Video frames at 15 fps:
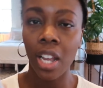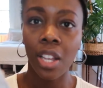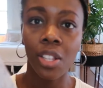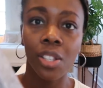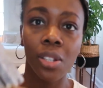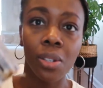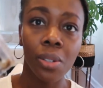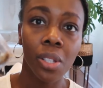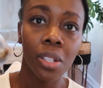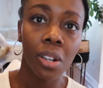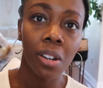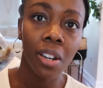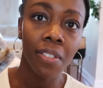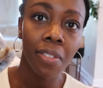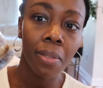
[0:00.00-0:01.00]
So
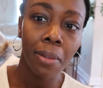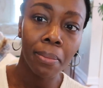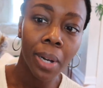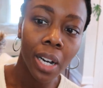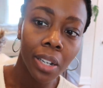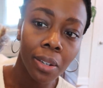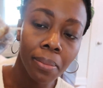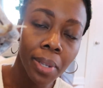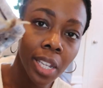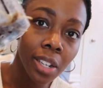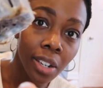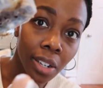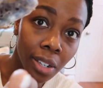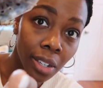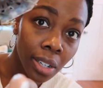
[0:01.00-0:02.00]
starting from the bottom
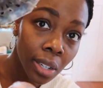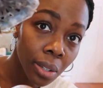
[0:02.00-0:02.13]
here,